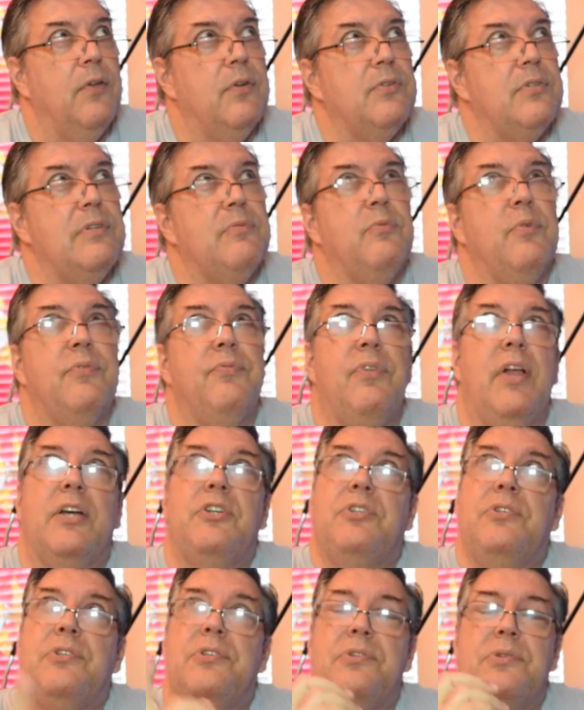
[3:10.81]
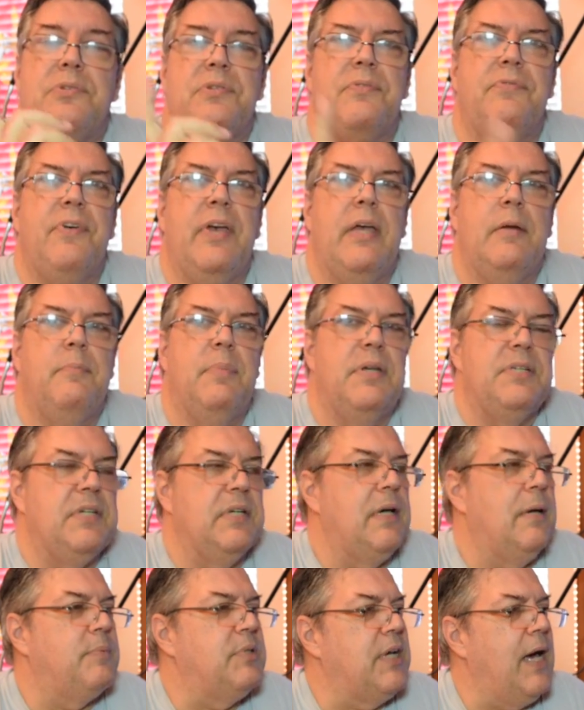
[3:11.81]
There's reflections. There's a fan
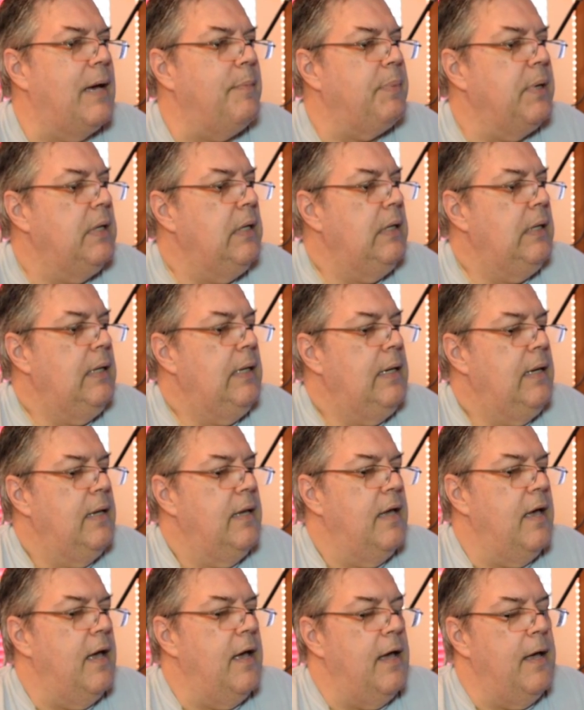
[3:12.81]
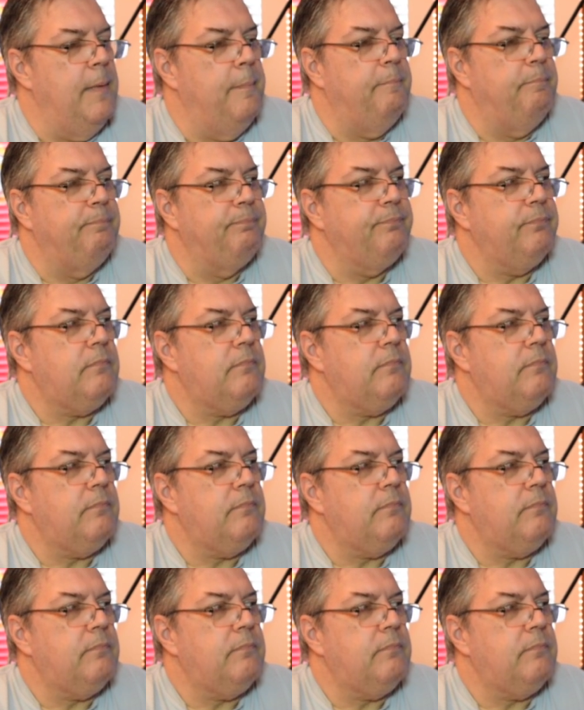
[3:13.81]
buzzing up top. And